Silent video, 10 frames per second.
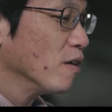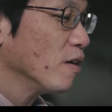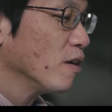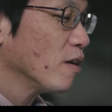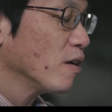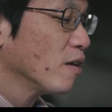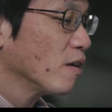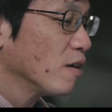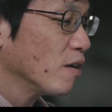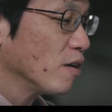that merges
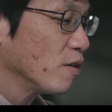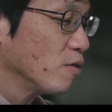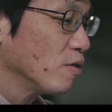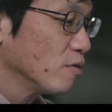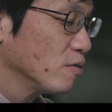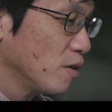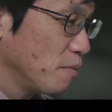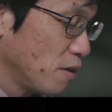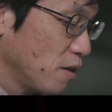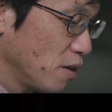the digital world
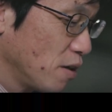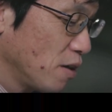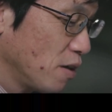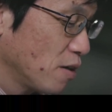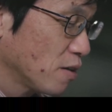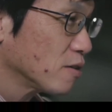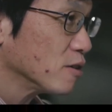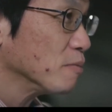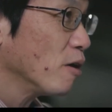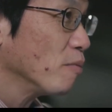and the real world
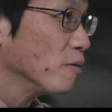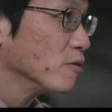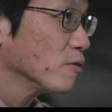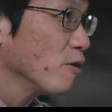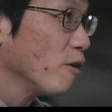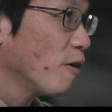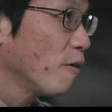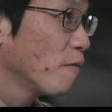to a new level of